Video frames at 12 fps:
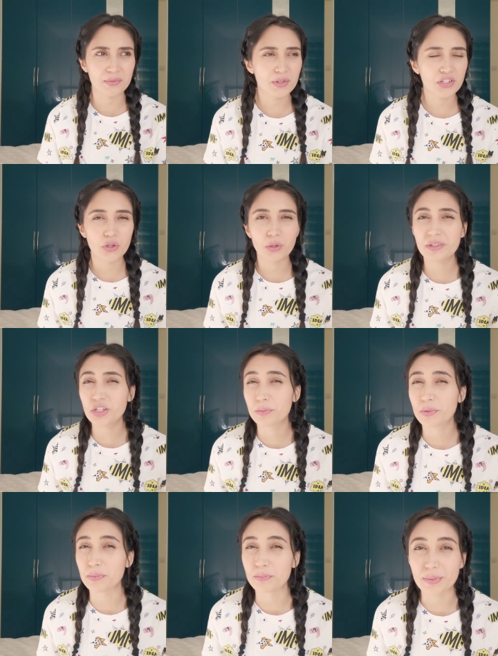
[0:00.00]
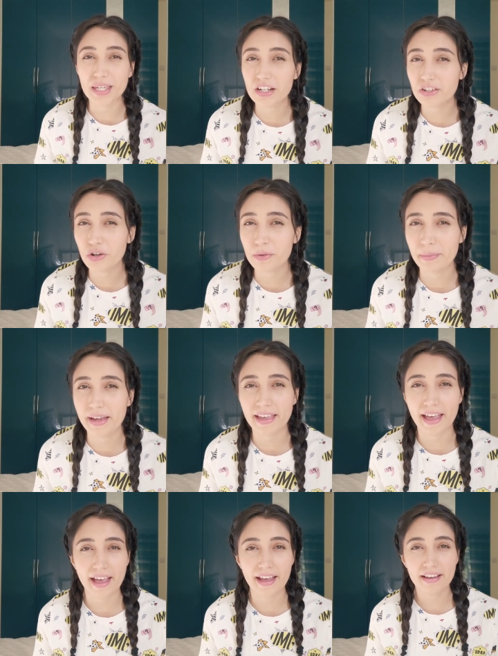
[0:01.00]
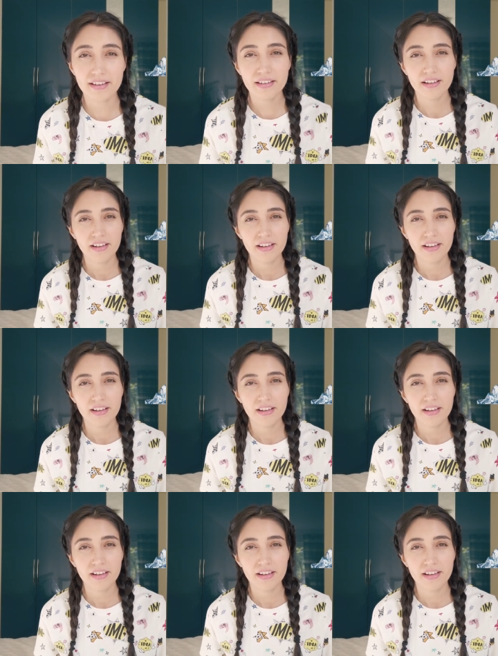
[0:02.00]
Someone told me to put beer on my hair.